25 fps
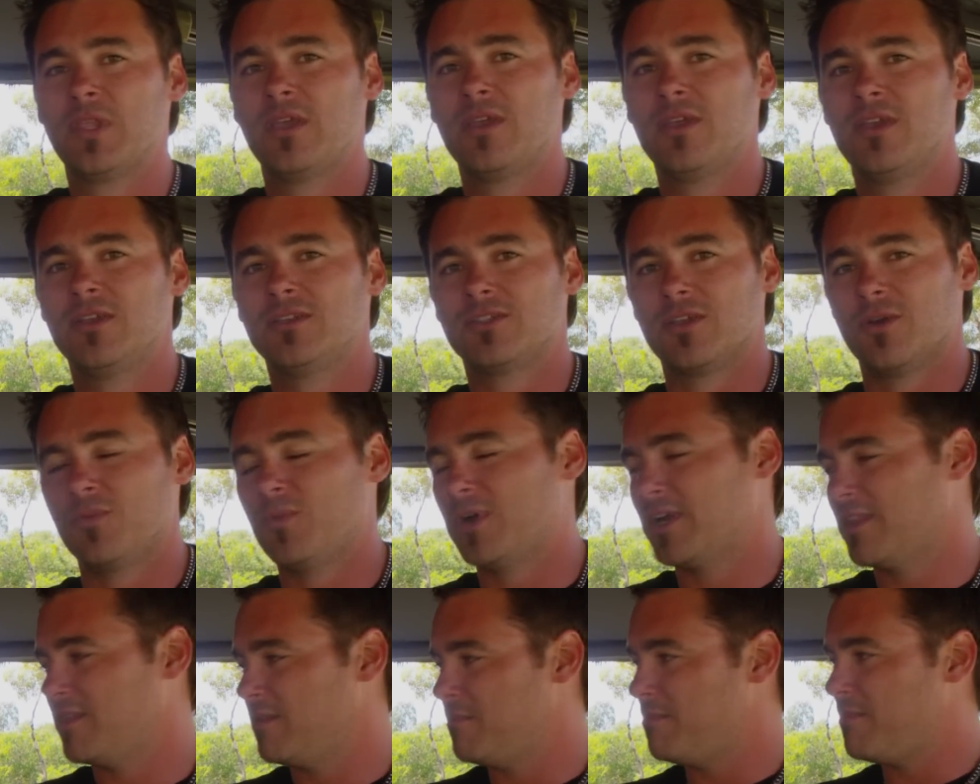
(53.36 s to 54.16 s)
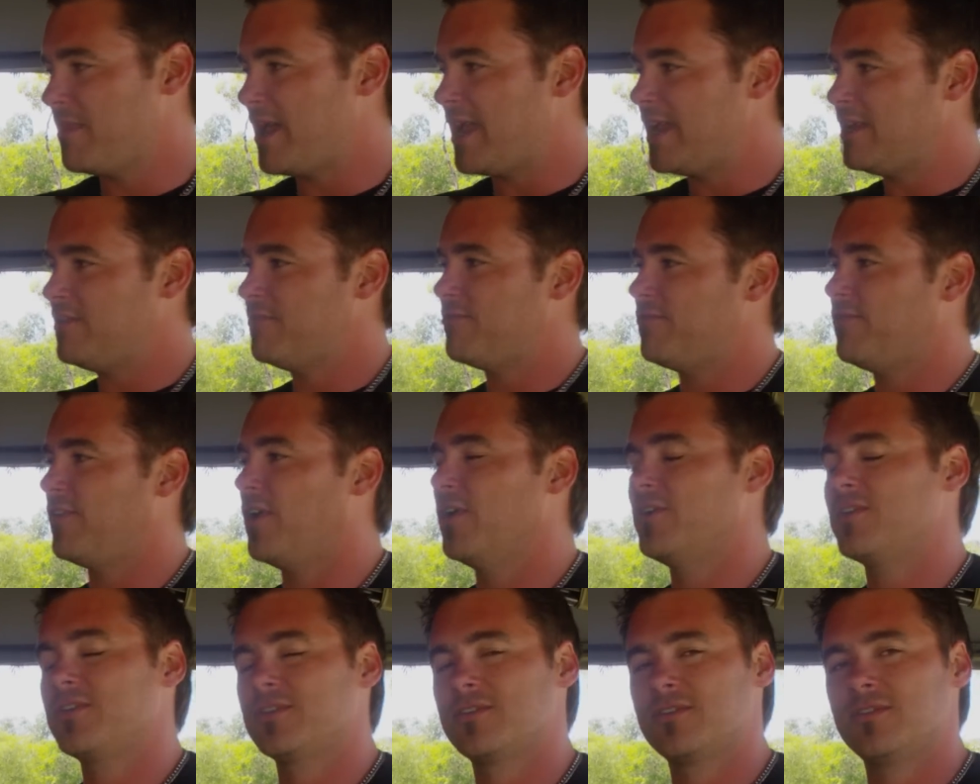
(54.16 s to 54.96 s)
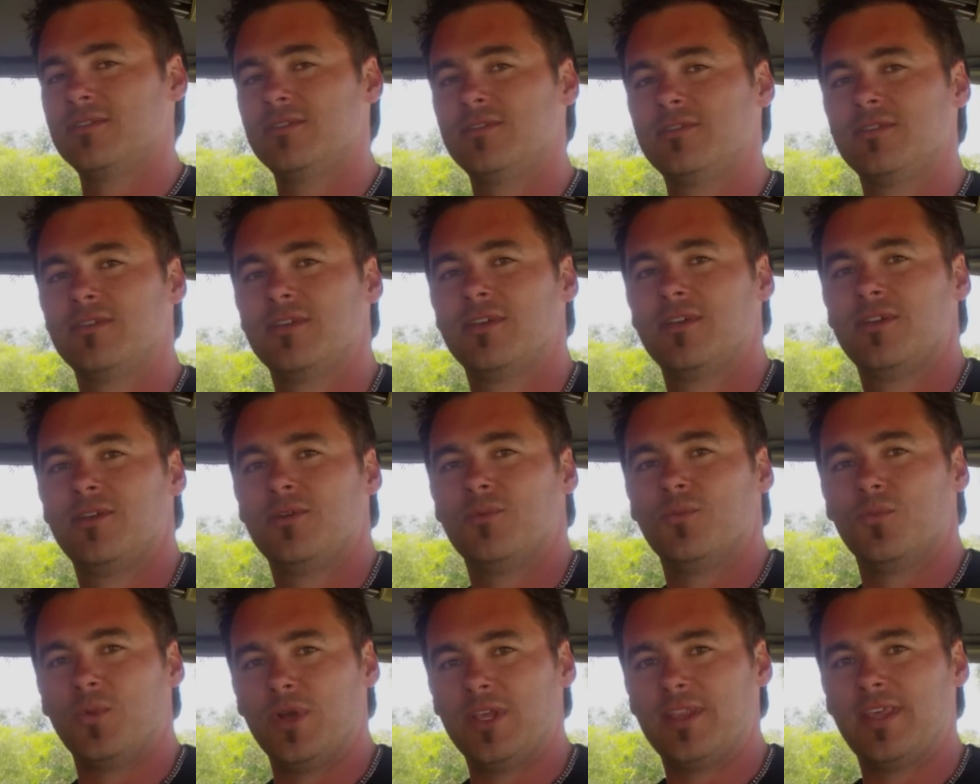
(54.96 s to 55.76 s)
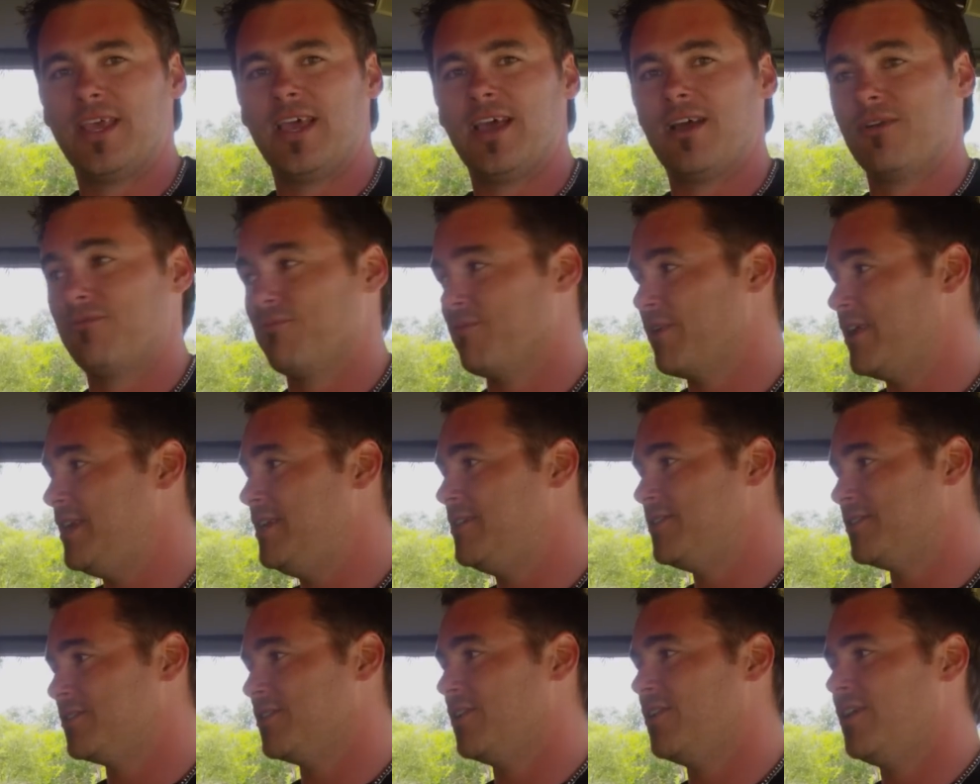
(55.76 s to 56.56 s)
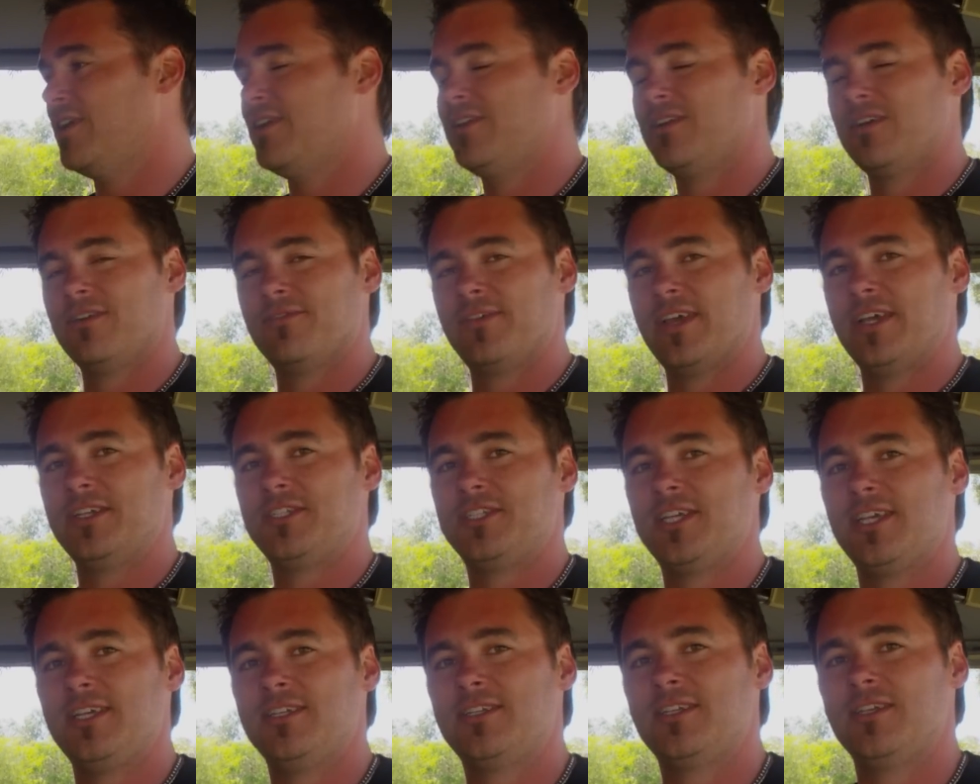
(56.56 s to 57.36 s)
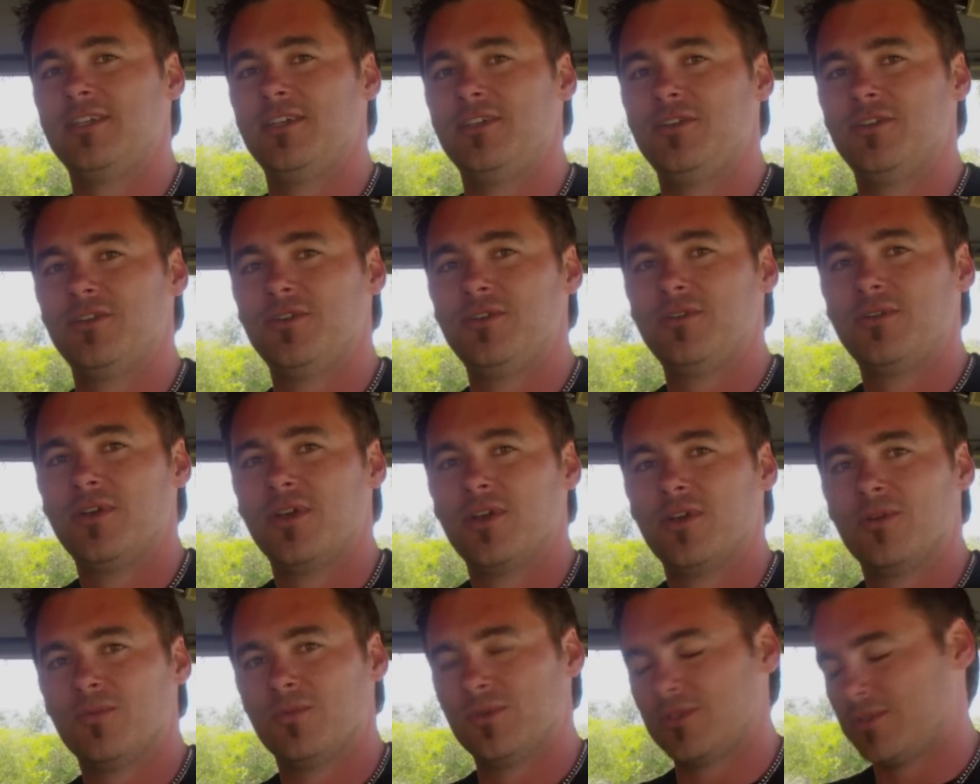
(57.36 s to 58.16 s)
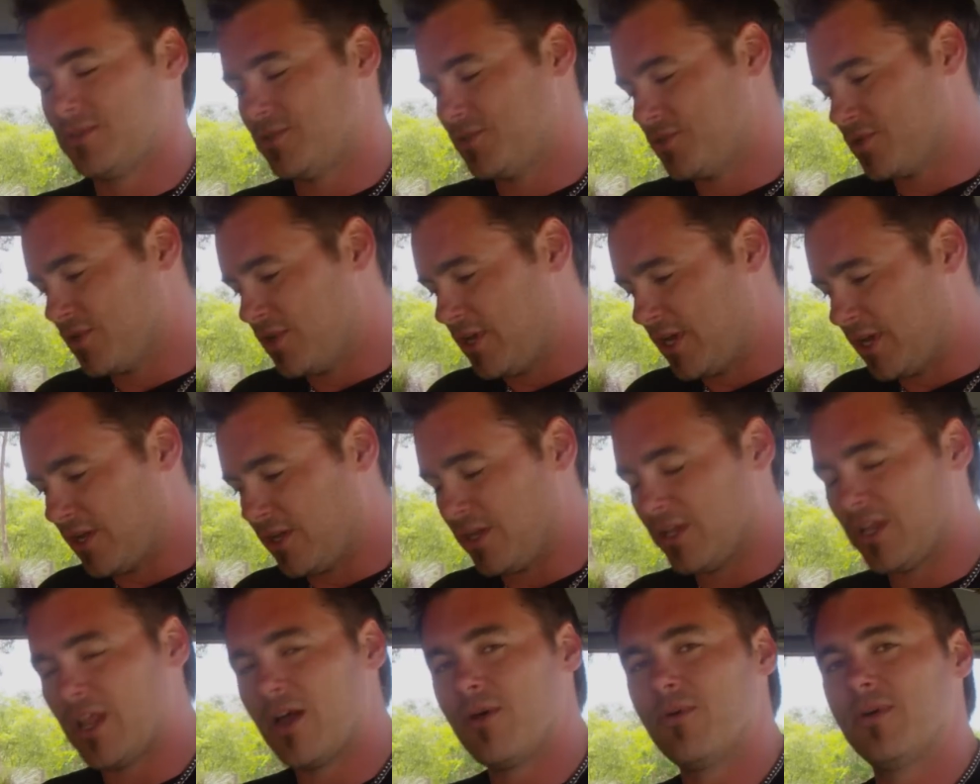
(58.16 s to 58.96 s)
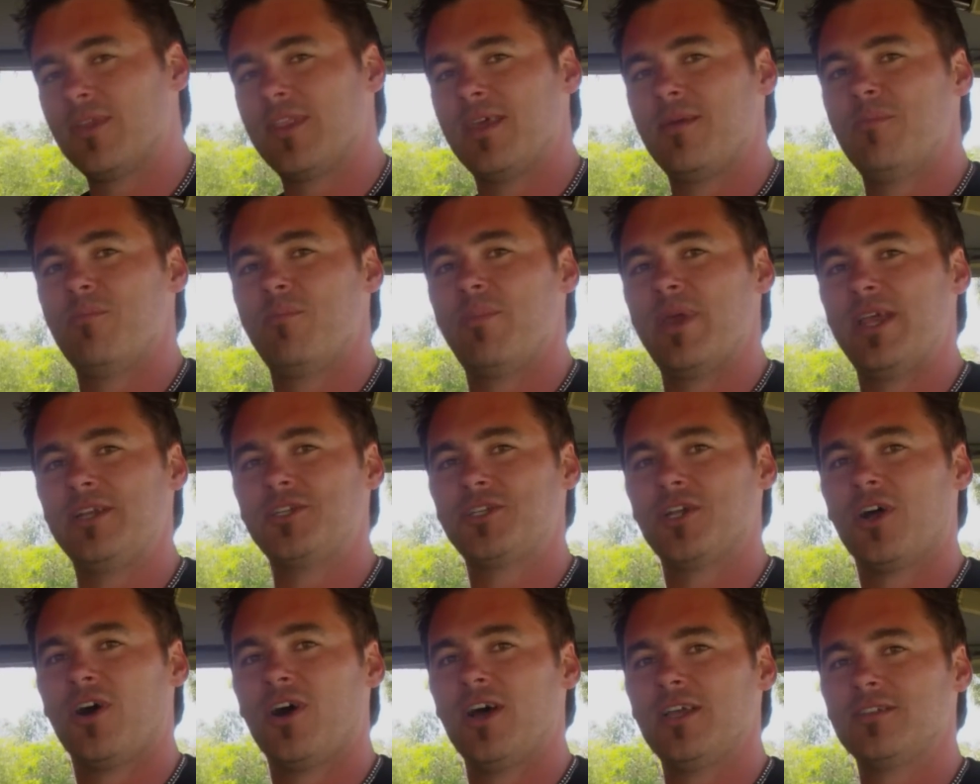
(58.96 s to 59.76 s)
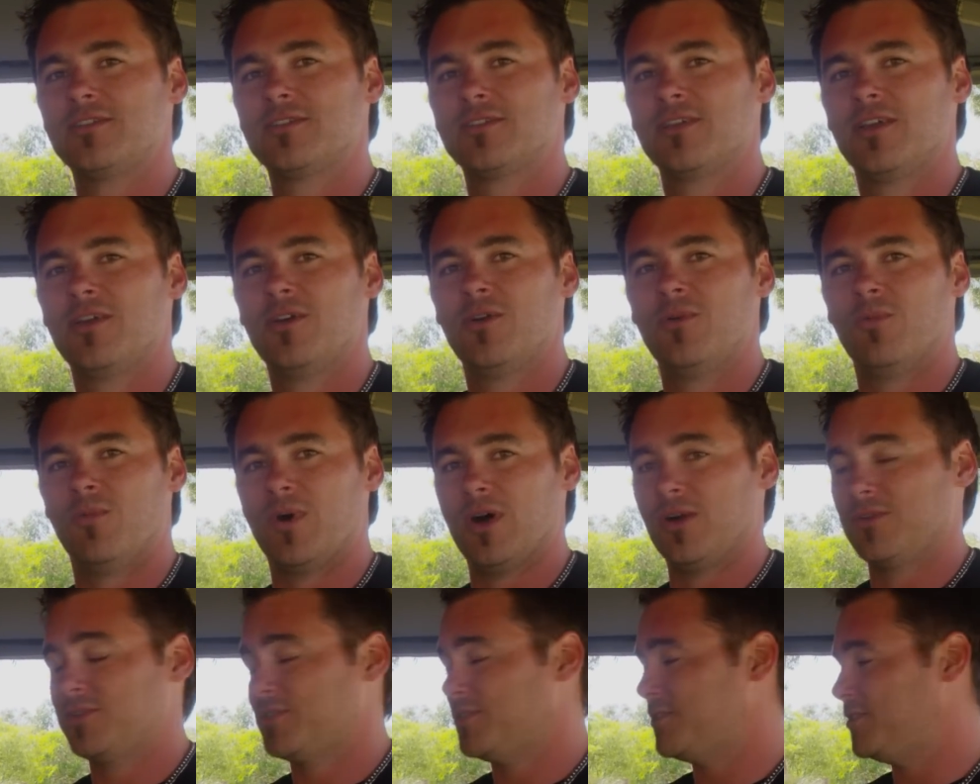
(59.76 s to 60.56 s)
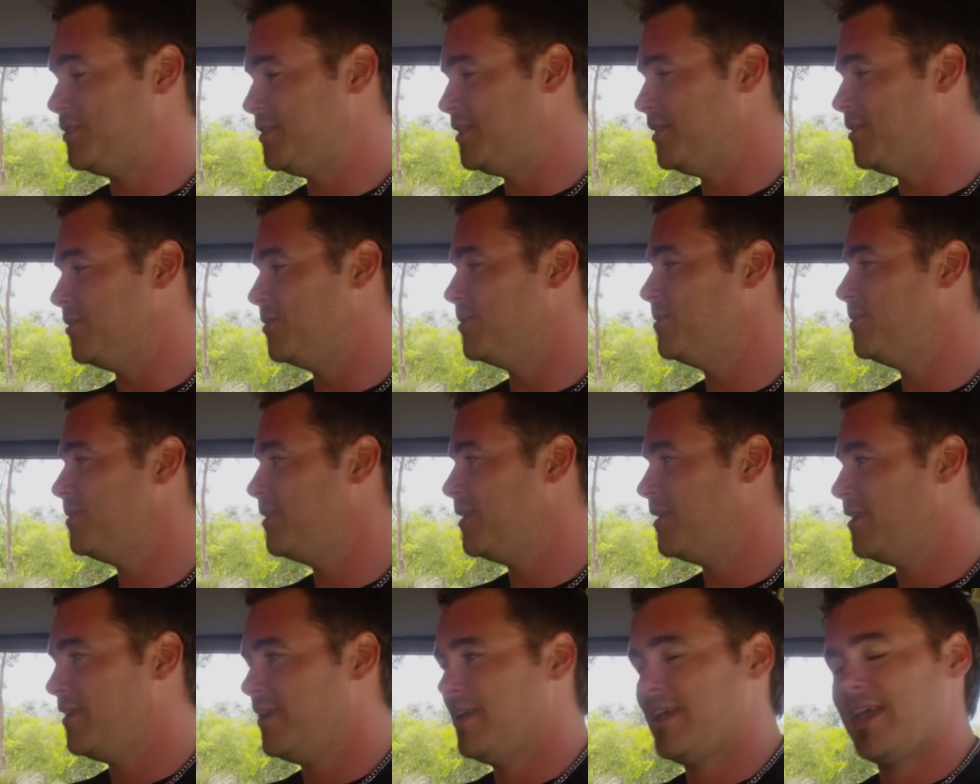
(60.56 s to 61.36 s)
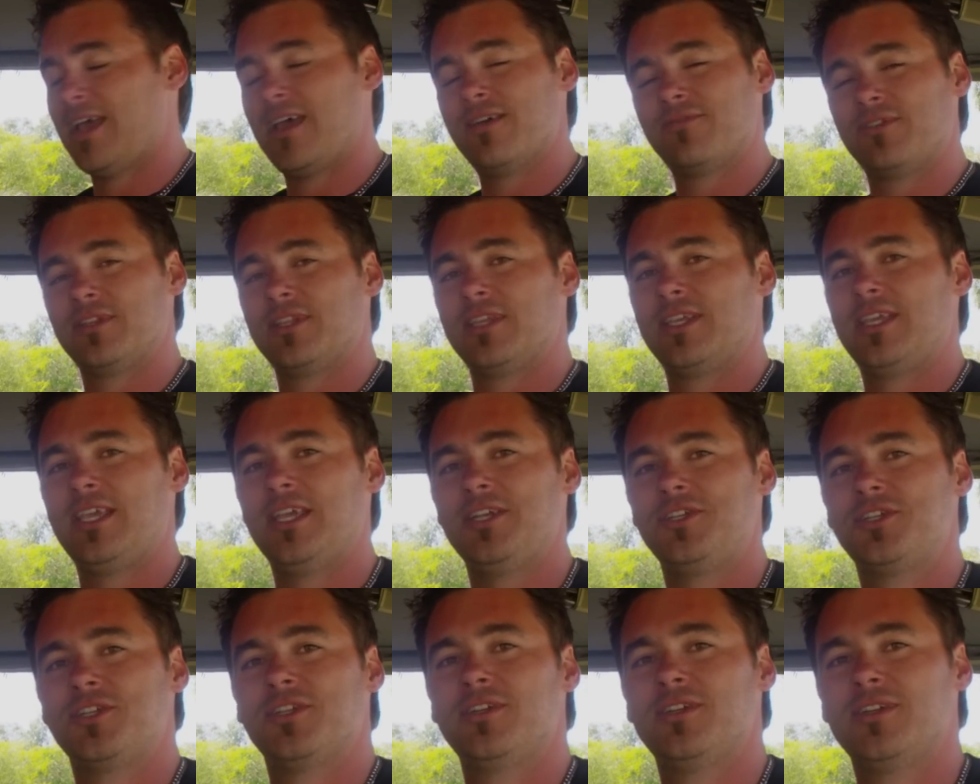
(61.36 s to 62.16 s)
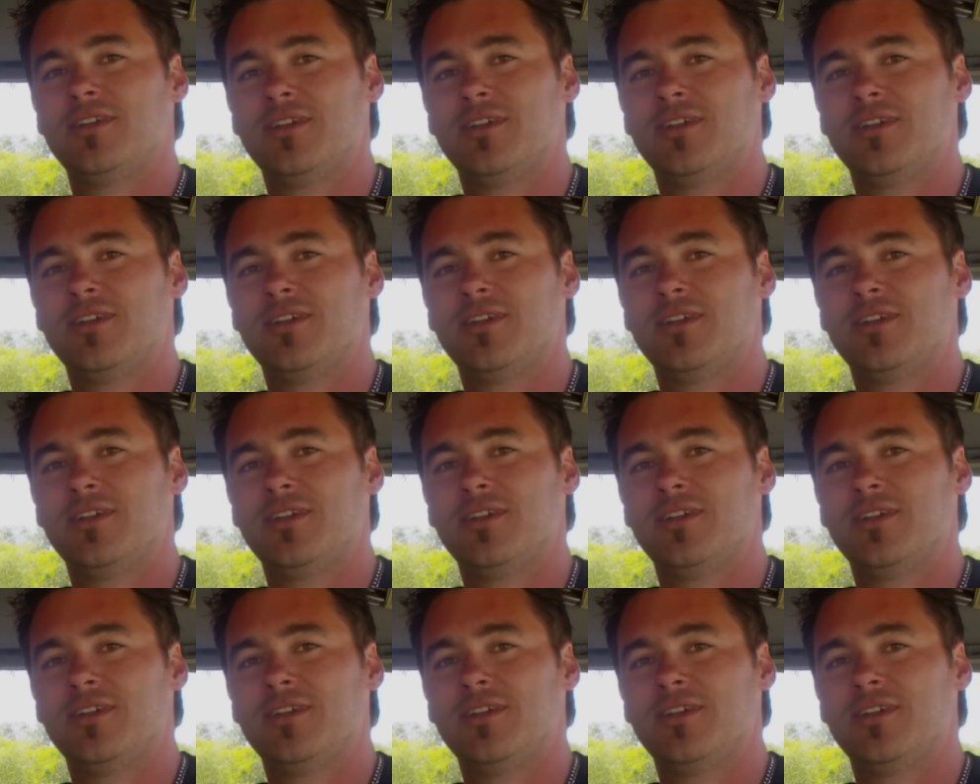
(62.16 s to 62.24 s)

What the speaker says: So one of the main focuses with our redesign of our GTU was to try and lower them bench heights while still having the kitchen